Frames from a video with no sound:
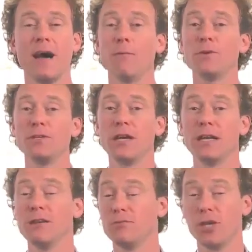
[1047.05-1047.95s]

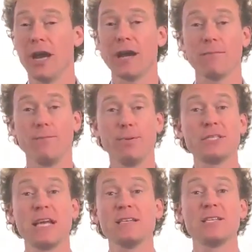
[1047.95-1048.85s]
And you check
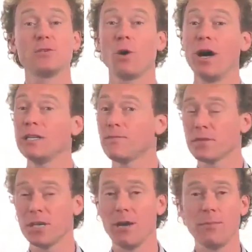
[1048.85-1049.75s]
percentage-wise.
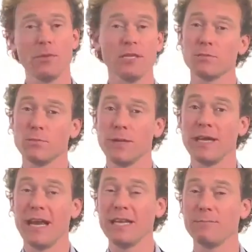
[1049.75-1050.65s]
For example, this would
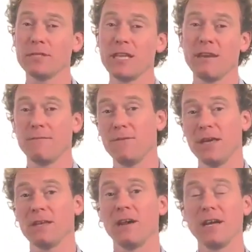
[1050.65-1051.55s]
be an 80%
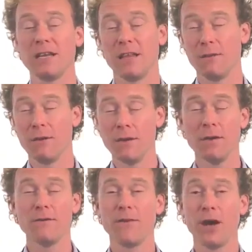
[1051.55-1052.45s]
fit, 90%, and then you
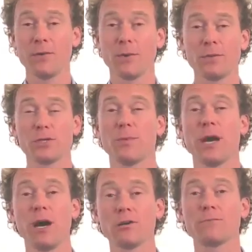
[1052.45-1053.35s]
find one which should
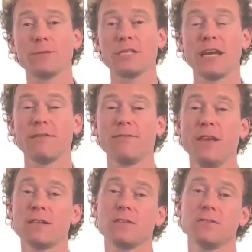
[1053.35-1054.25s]
be 100%
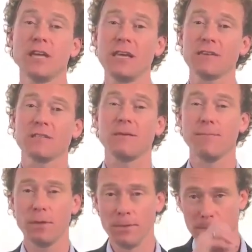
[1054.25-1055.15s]
fit. And so you take the
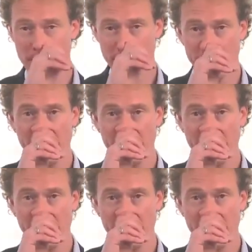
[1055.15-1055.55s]
symbol